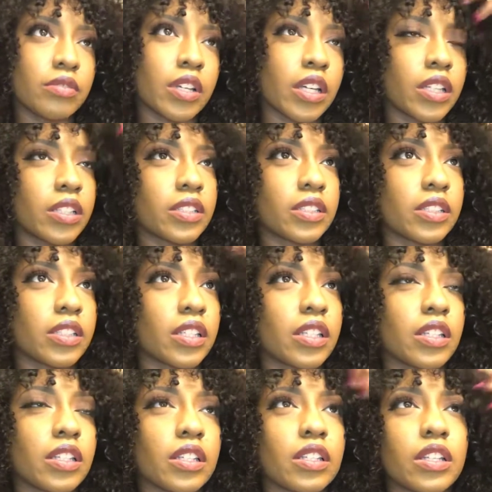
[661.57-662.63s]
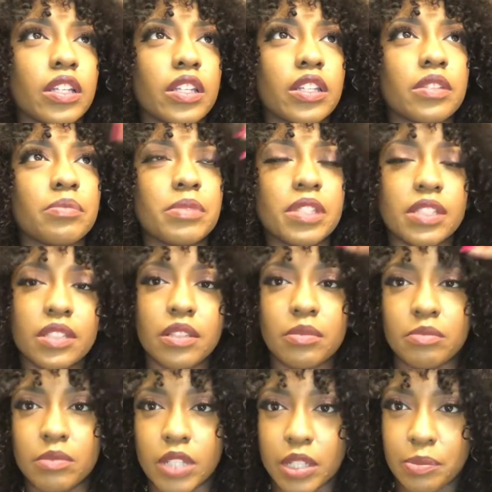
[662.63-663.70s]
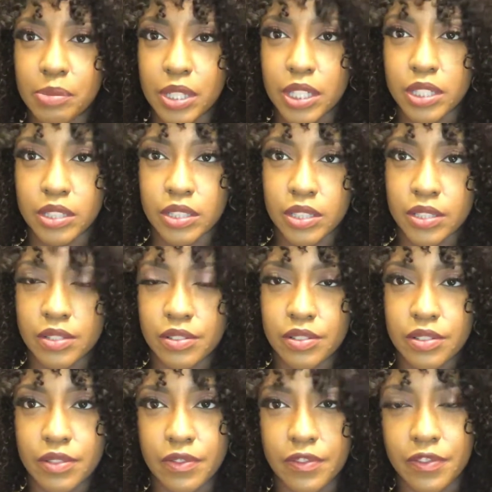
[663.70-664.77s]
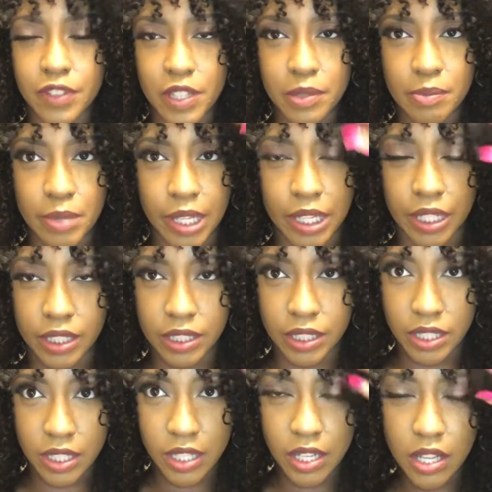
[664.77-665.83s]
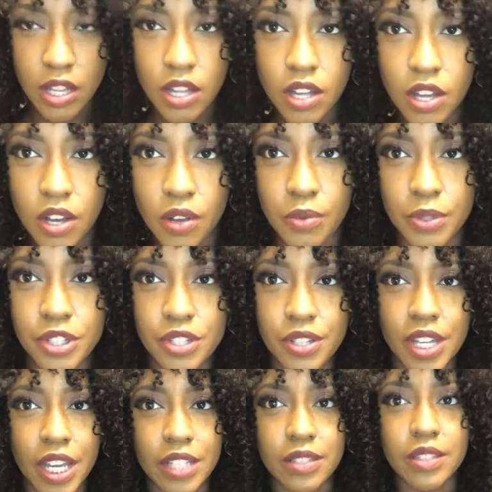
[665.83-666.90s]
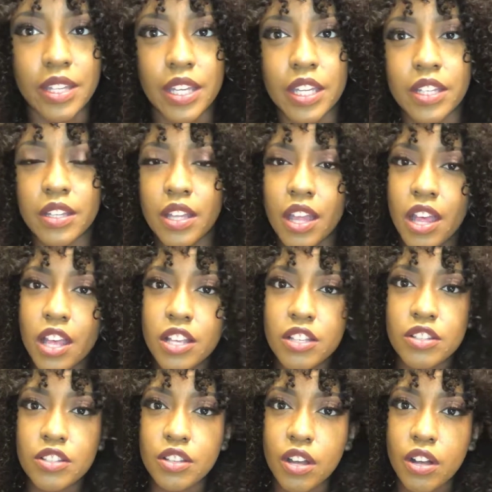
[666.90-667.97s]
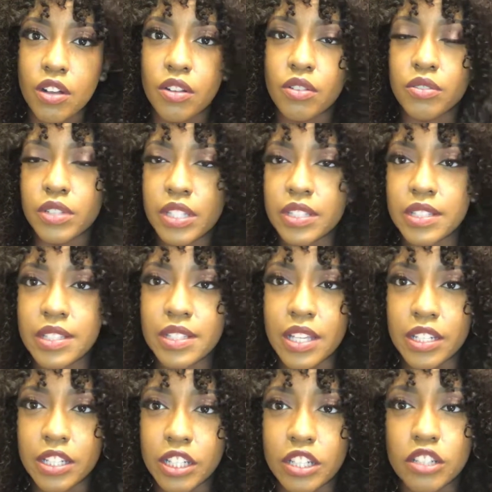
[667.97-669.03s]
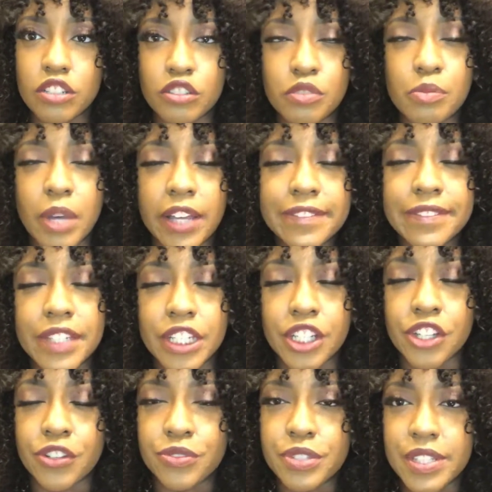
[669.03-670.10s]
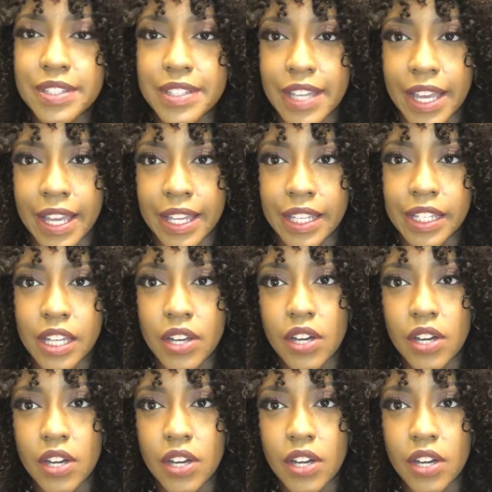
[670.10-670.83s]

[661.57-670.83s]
guys thinking? Like, give me some opinions or some feedback on what you guys think. So this is gonna conclude my video today.